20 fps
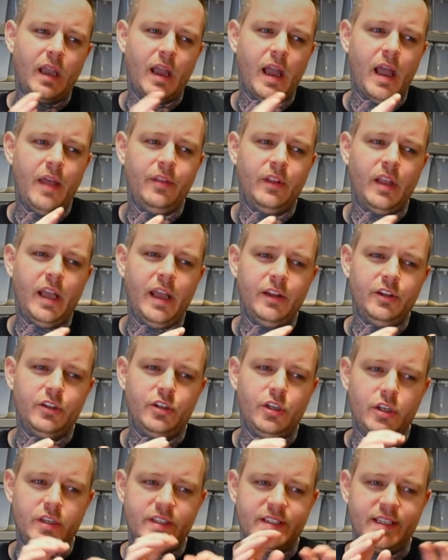and
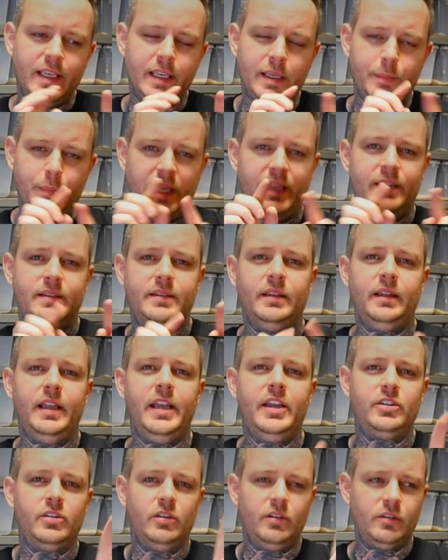you see
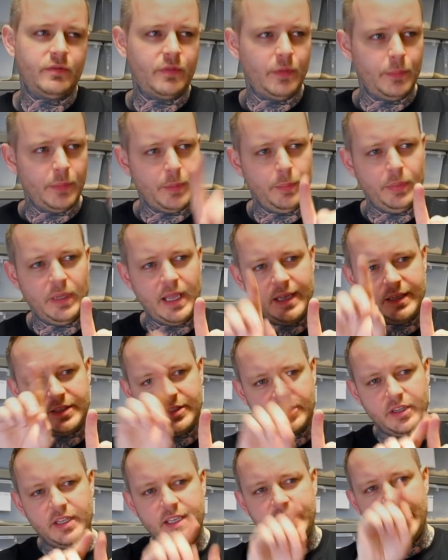pixelations from the blacks
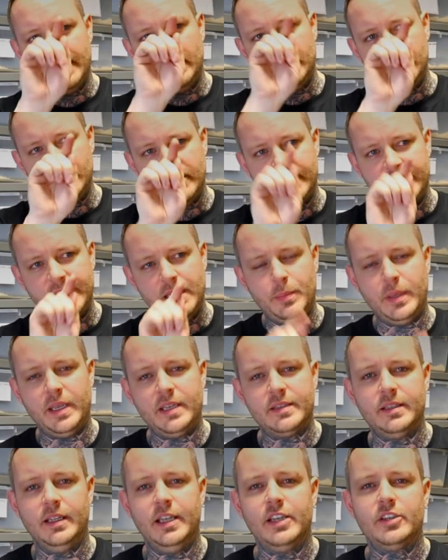to the yellows. You see
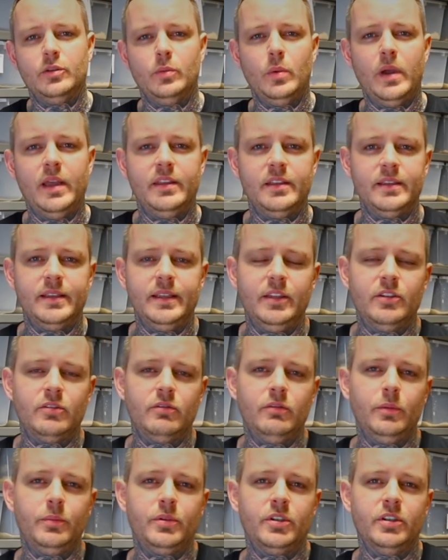pixelation where there's
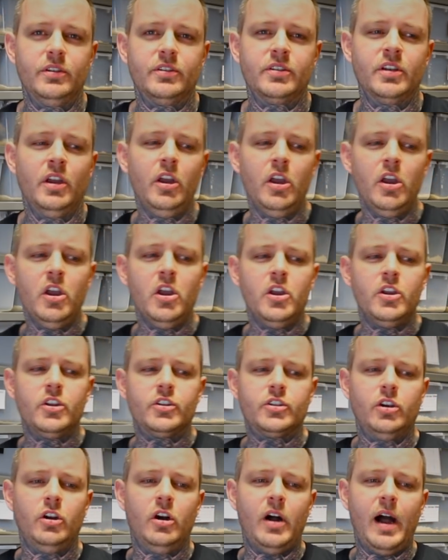interruptions.
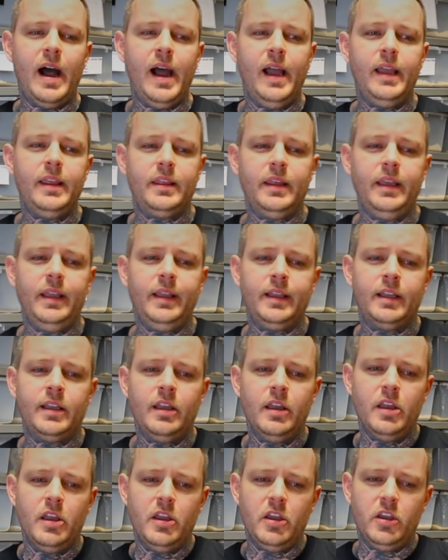So I think
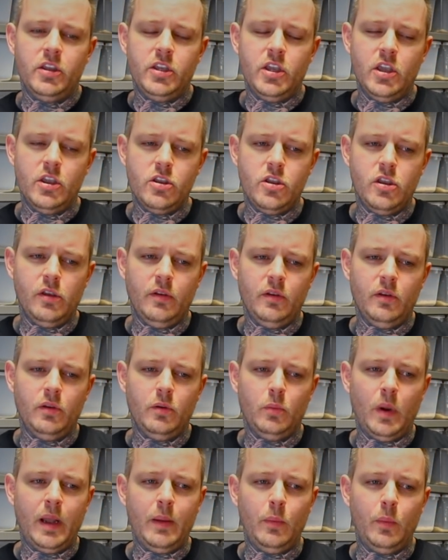
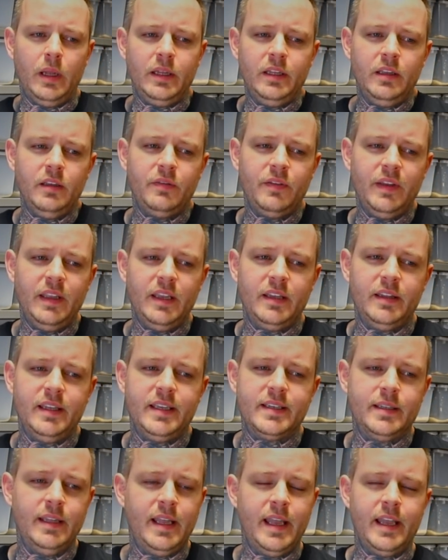when you think of
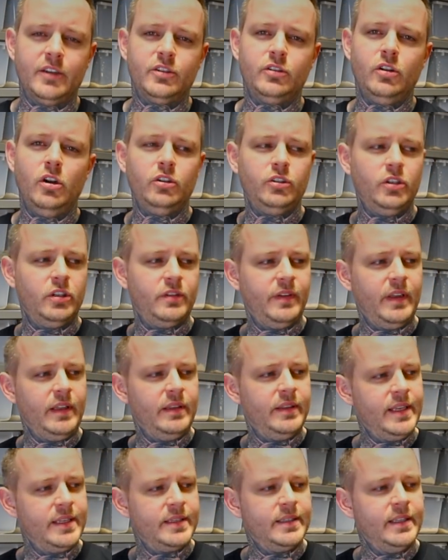these snakes, don't just
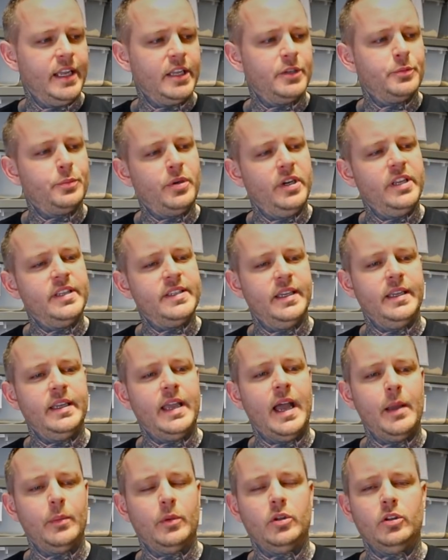think this snake's pretty,
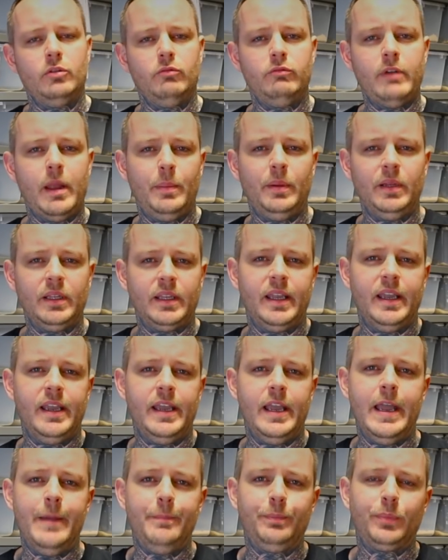I'm going to
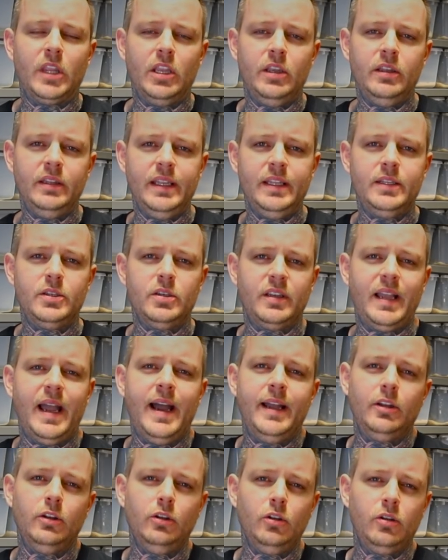replicate it. You need to
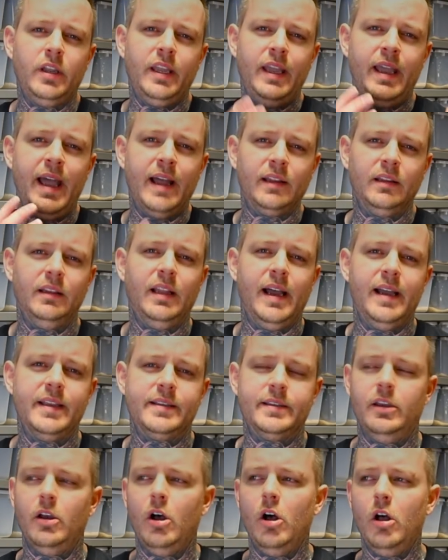kind of look at it,
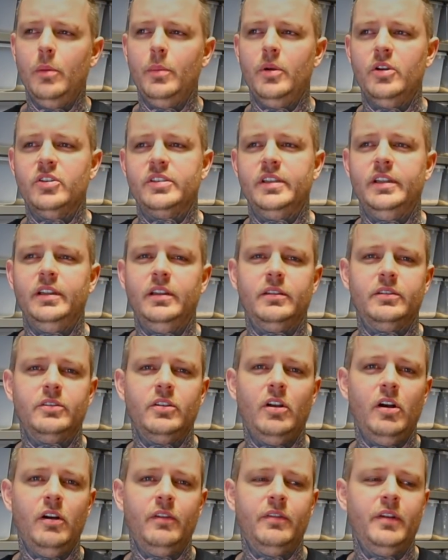analyse it, almost in a
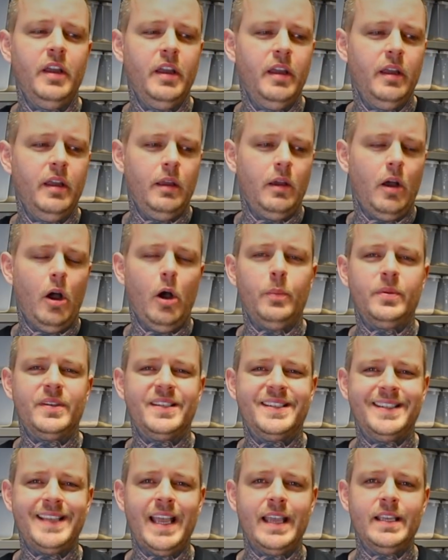sort of
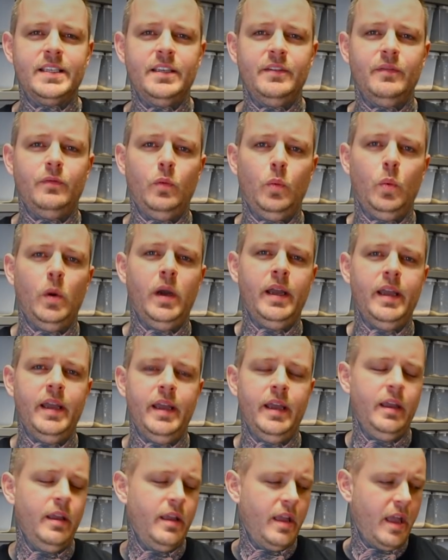obsessive
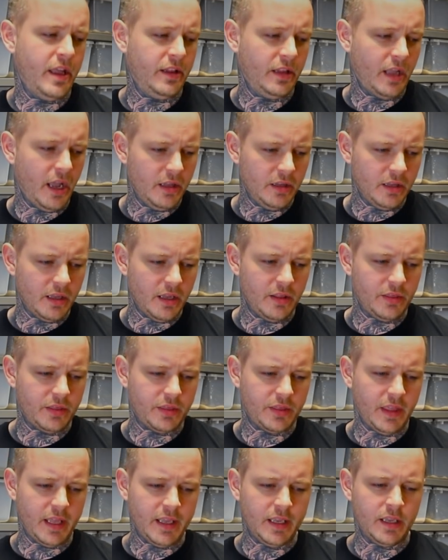way, and
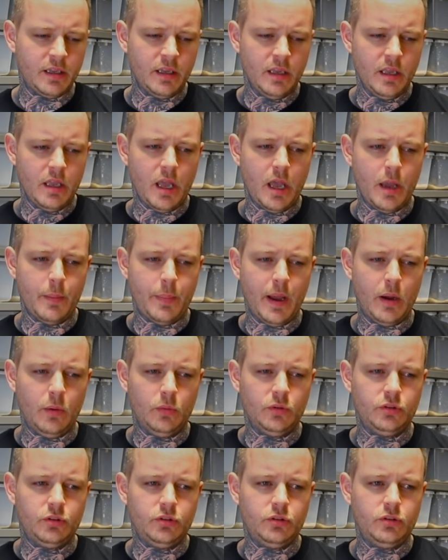think
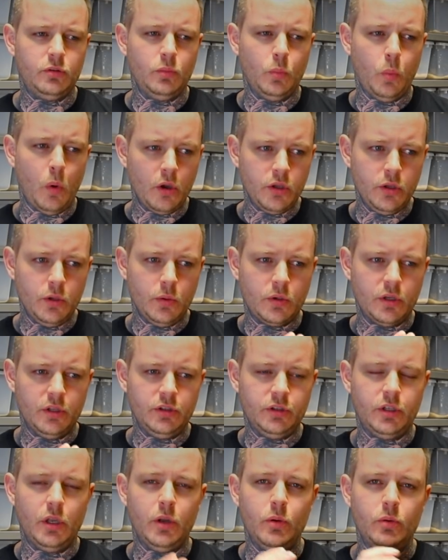about what you
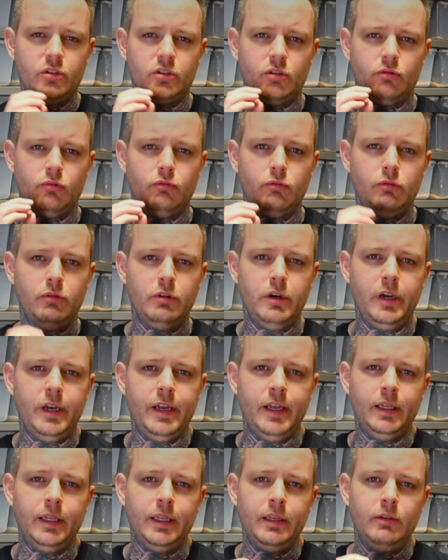can do to
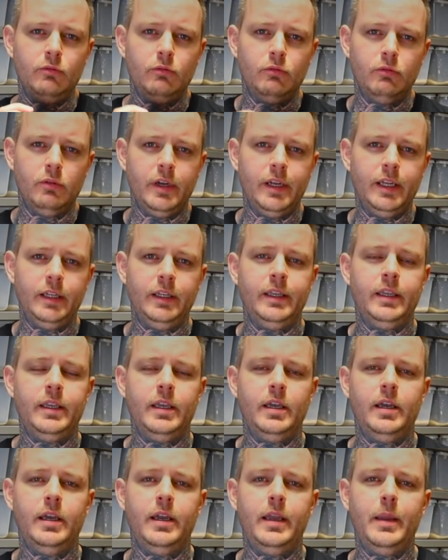really
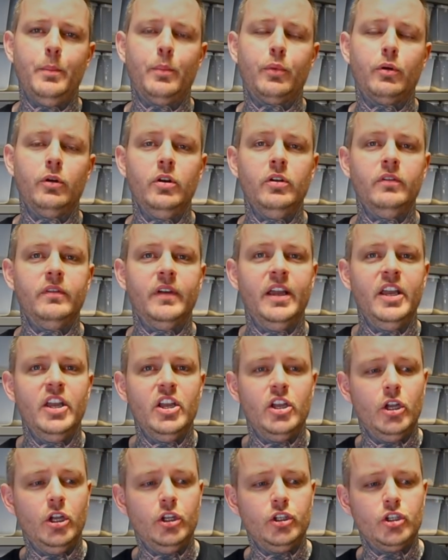improve it
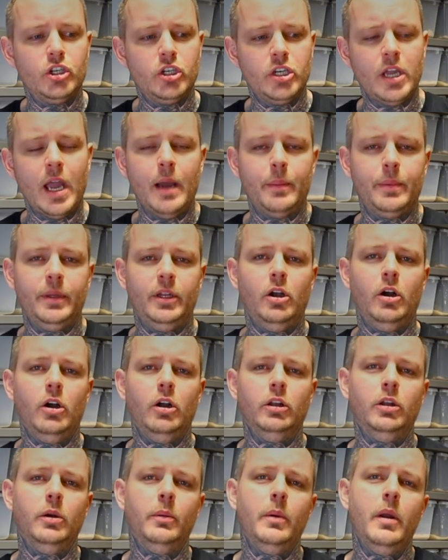and sharpen it
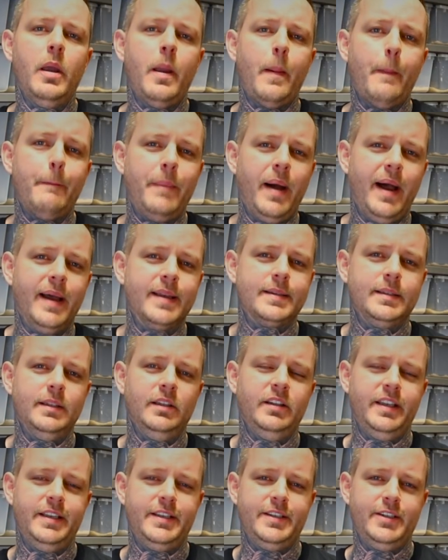all up.
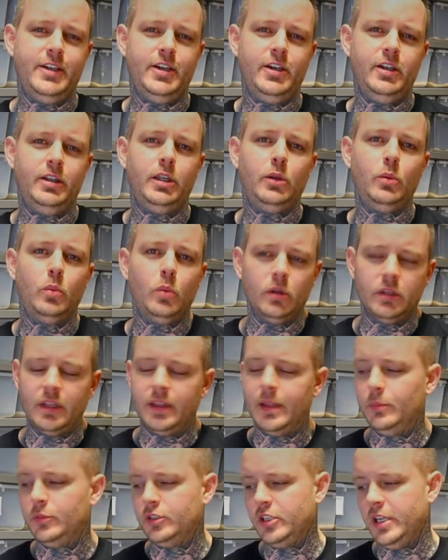Pastel is certainly one of
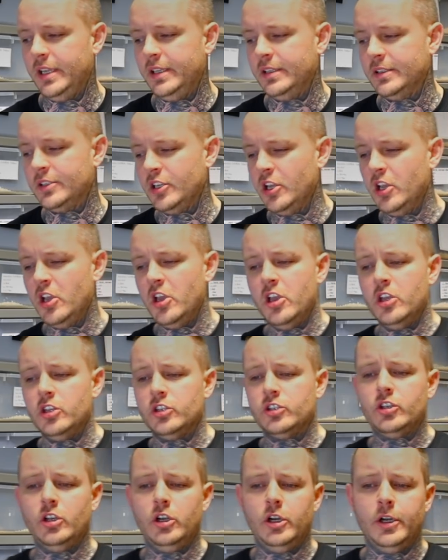them genes.
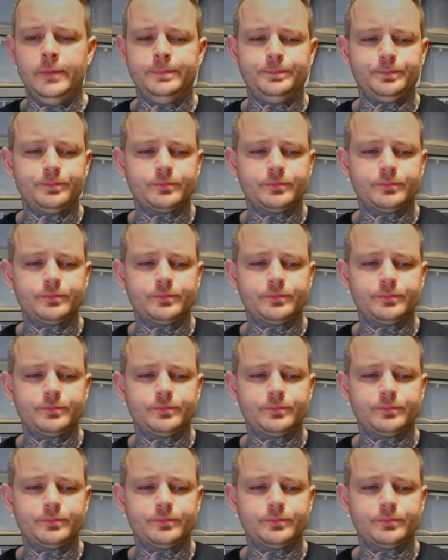So